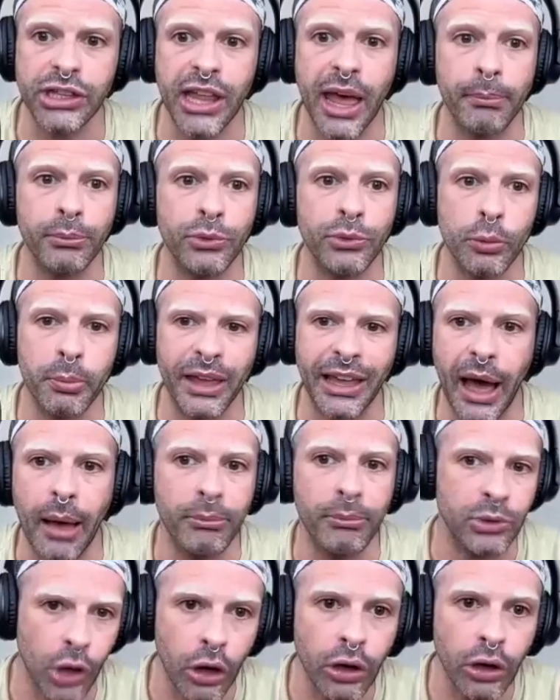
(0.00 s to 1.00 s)
them to
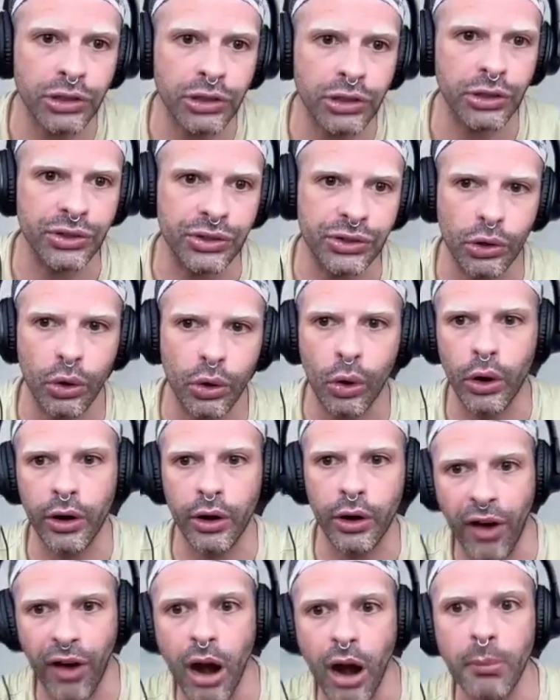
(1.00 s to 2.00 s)
become doctors or
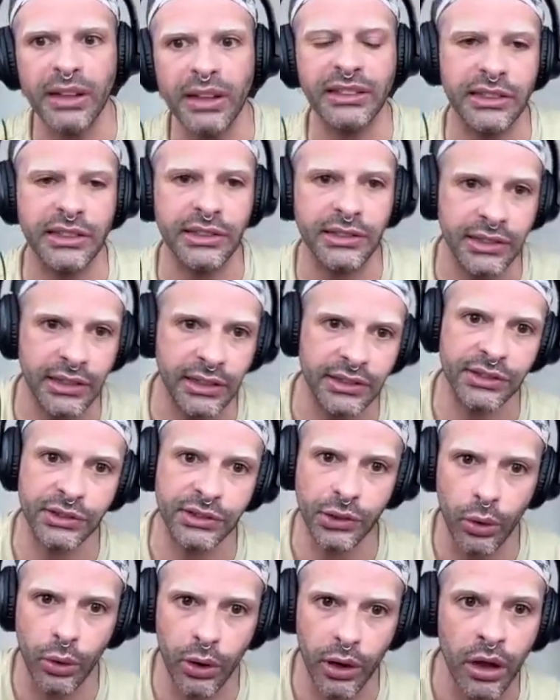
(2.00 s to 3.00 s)
pharmacists
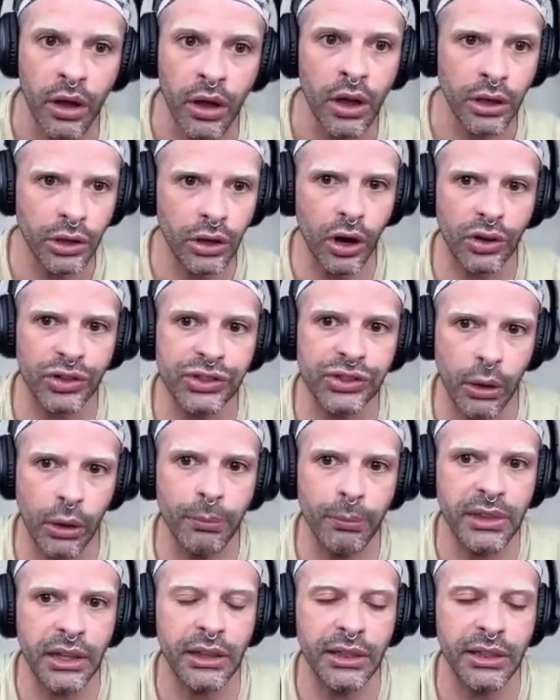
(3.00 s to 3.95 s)
or, you know, something